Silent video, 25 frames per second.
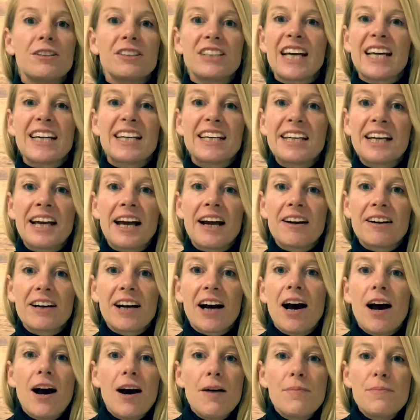taking out
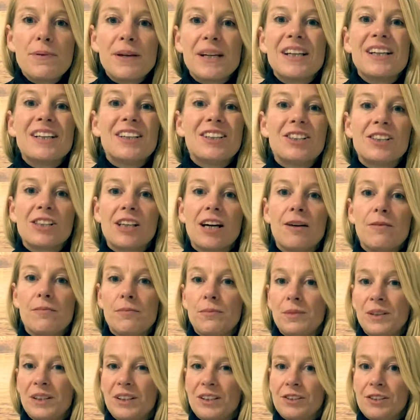garbage,
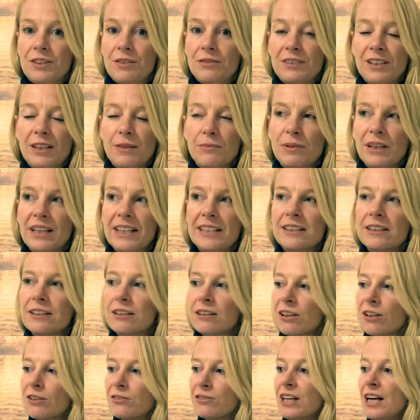which I've done plenty
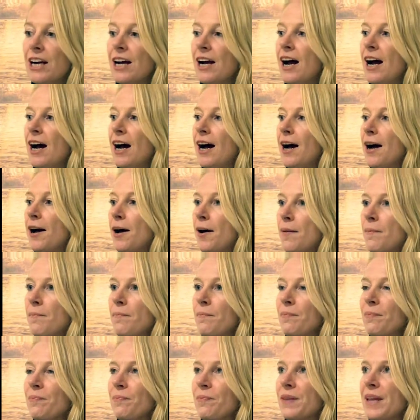of,
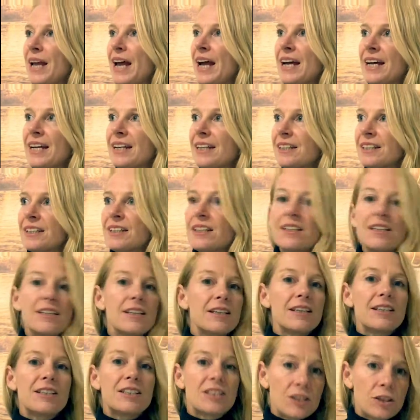and
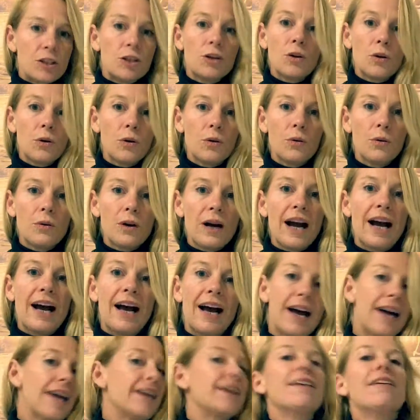still
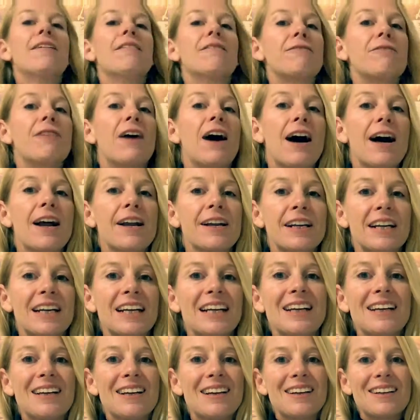had fun
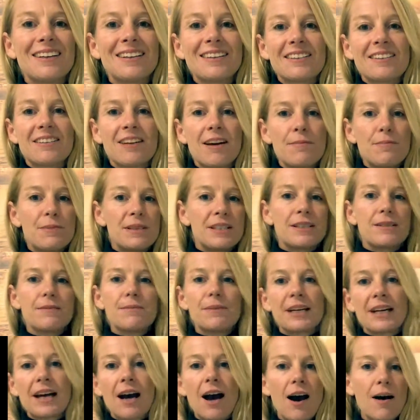in it. It's like Mr.
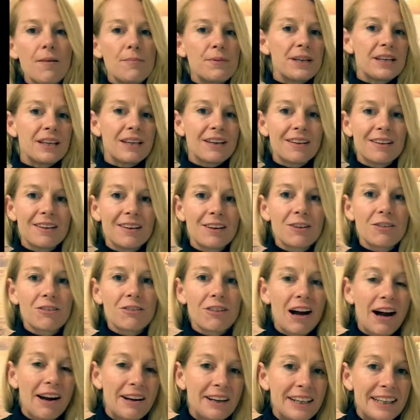Mugabe in The
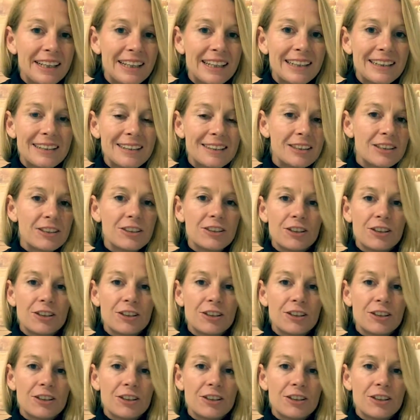Karate Kid,